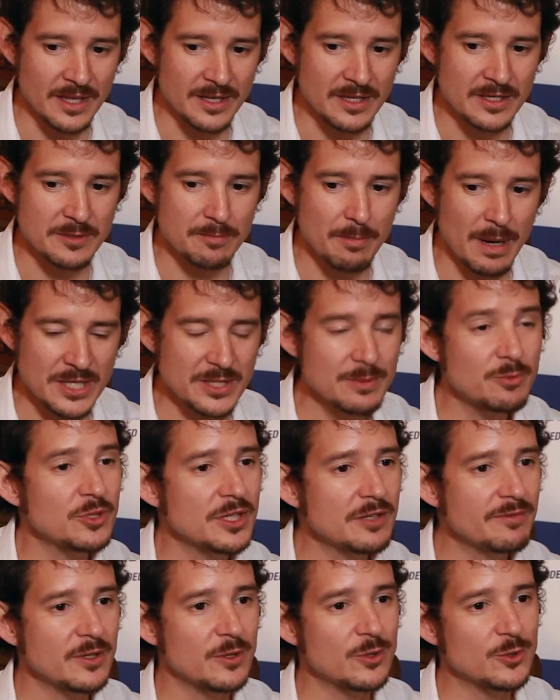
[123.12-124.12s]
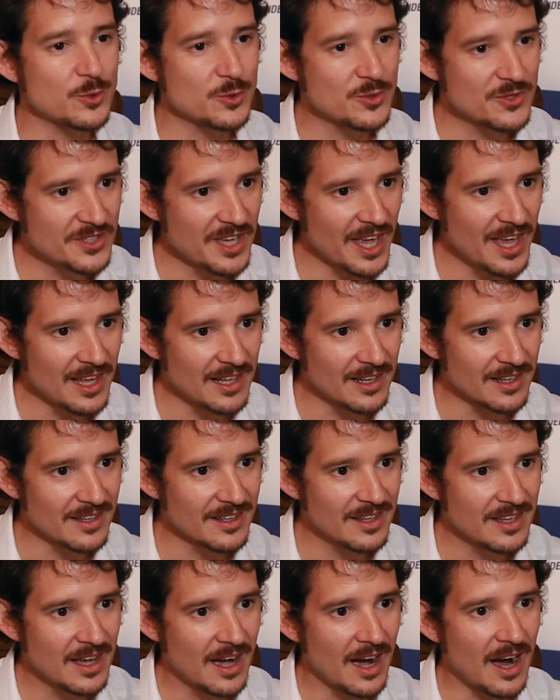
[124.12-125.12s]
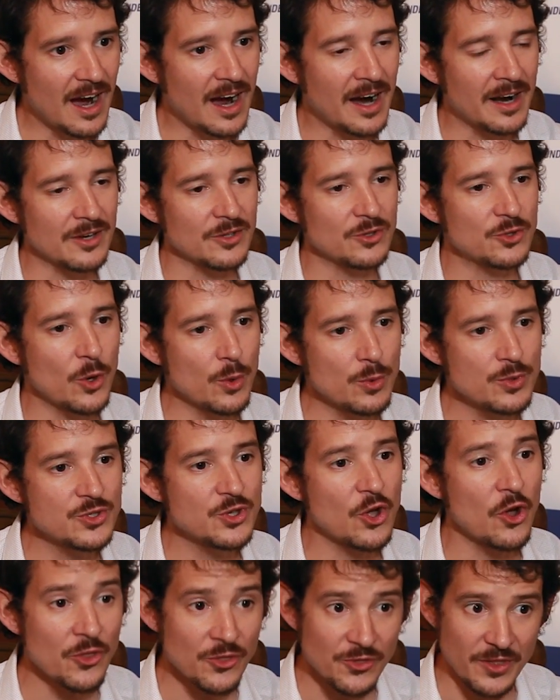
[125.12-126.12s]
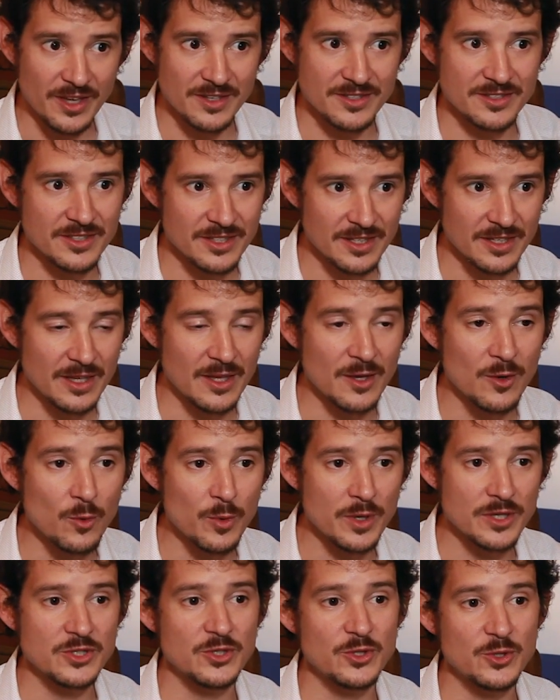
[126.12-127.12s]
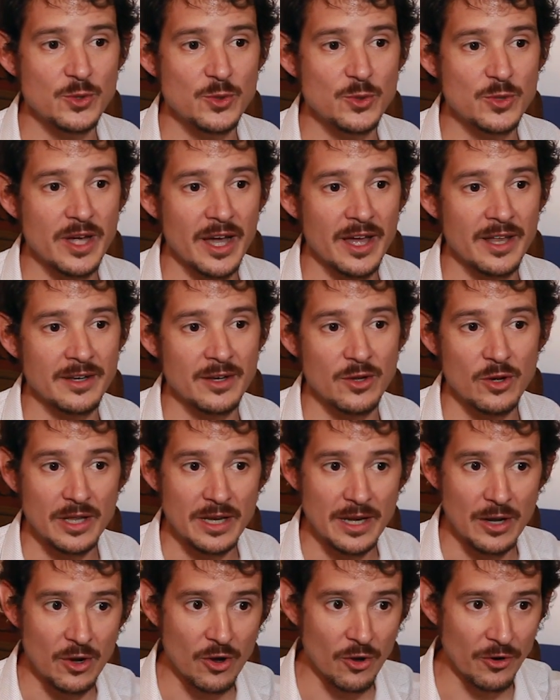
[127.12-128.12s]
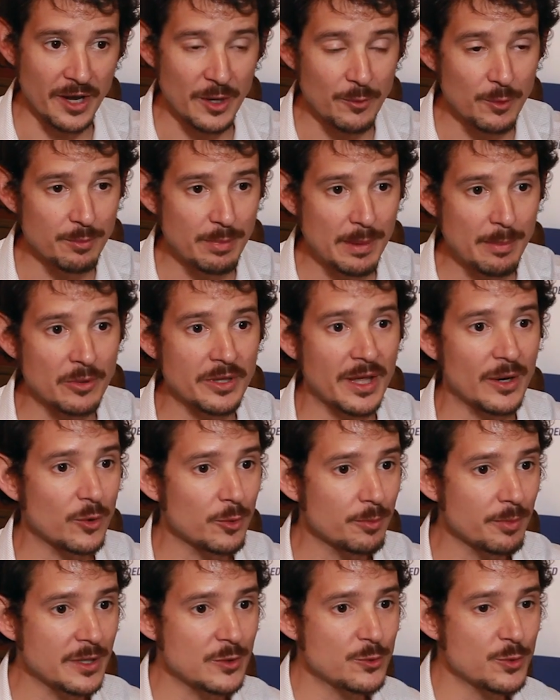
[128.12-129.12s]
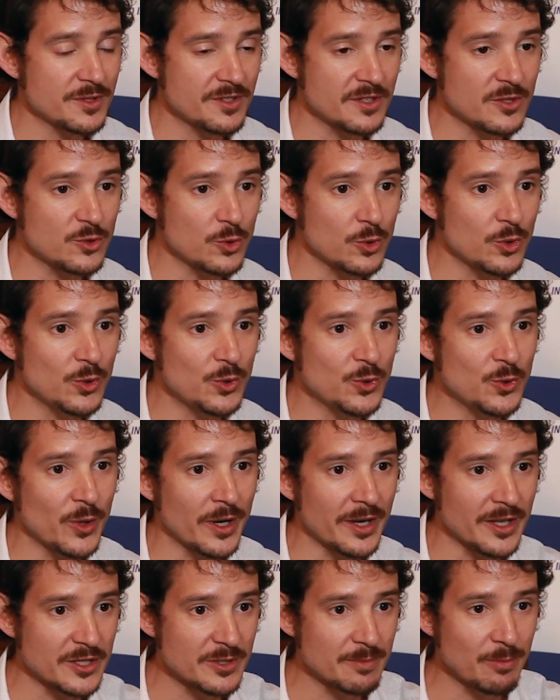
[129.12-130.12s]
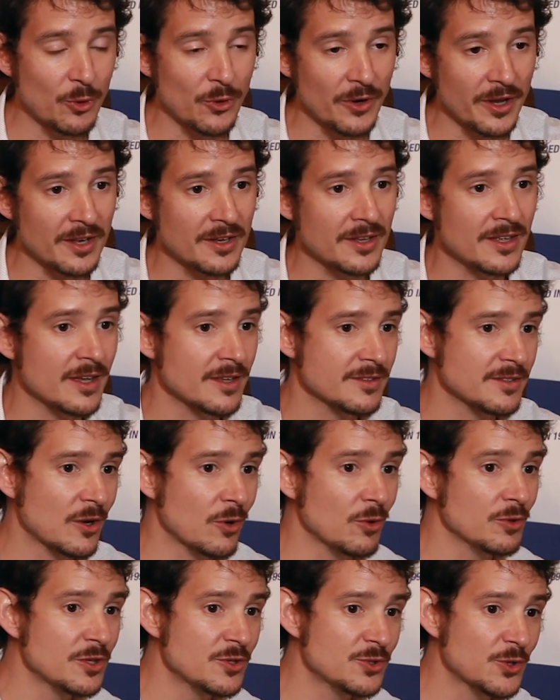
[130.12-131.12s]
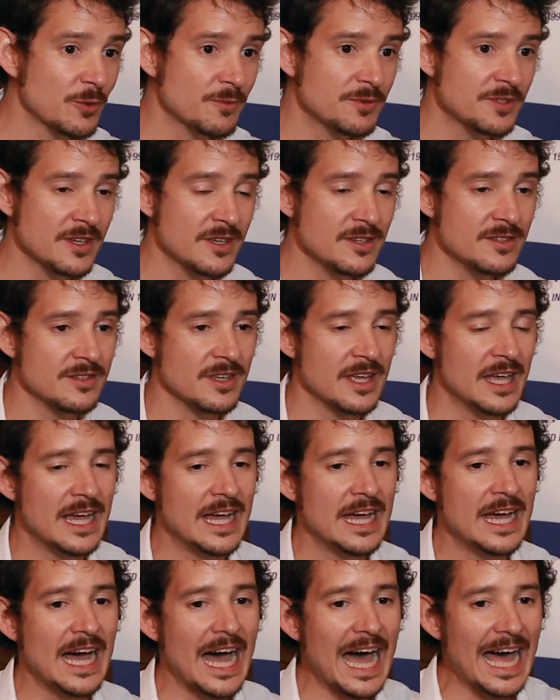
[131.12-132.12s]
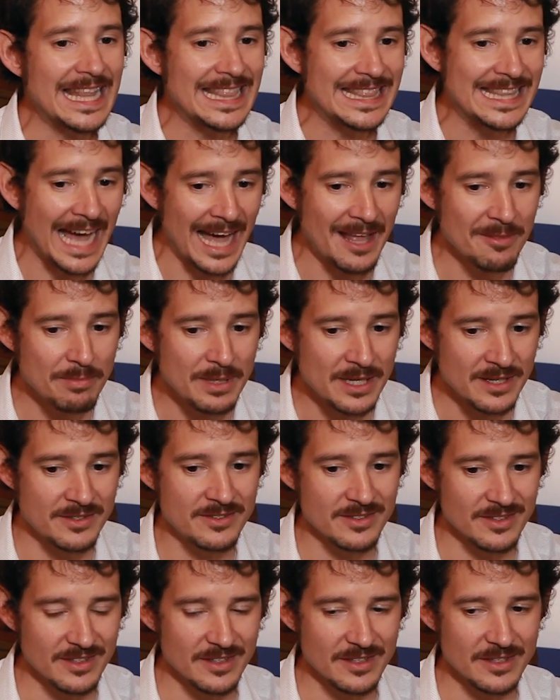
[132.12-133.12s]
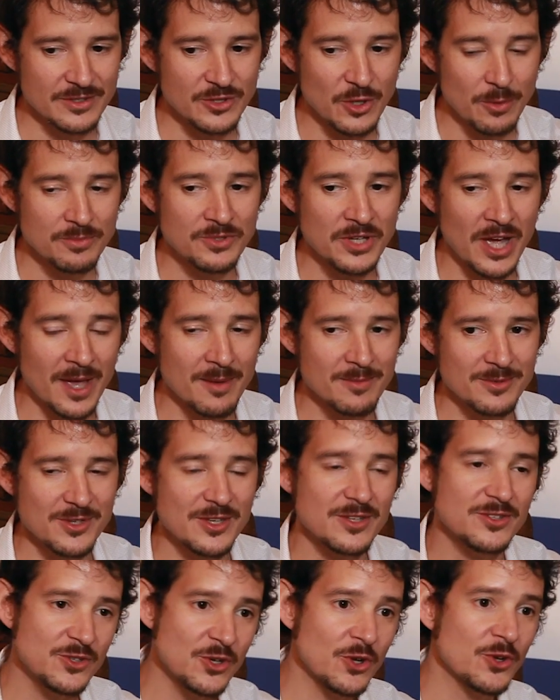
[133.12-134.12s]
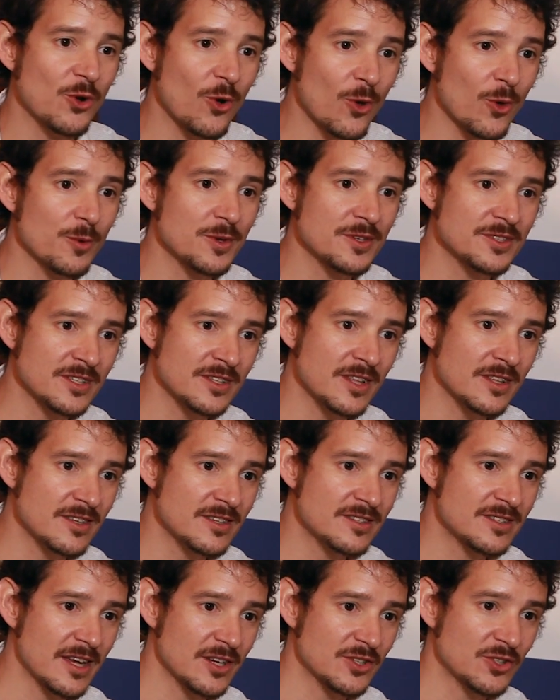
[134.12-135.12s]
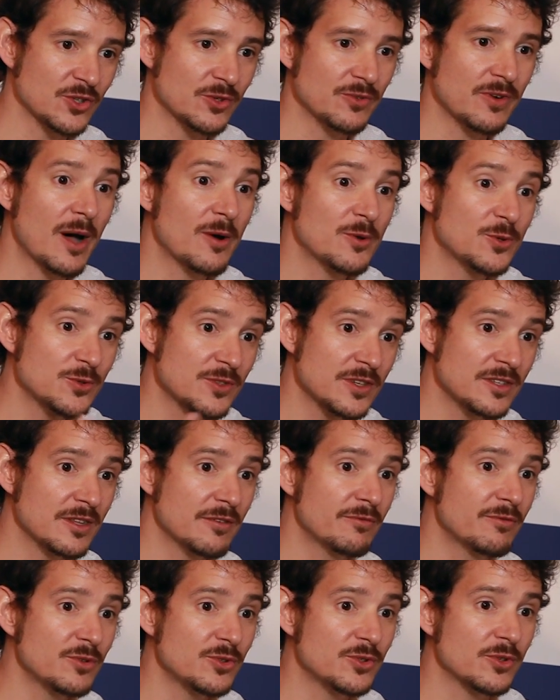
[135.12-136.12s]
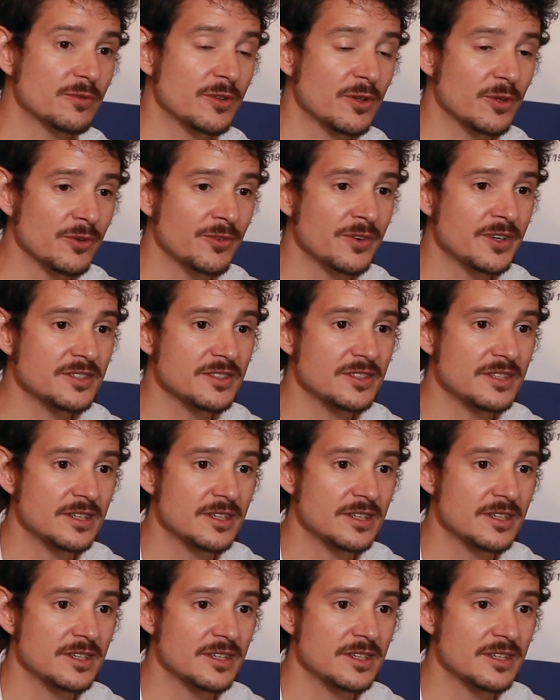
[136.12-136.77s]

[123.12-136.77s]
that is much more difficult to scale are those contexts in which you can connect with people that could be interesting to you and explore ideas and all these sort of things. And that bit sometimes is not always in the discussion of how to think the future of the universe.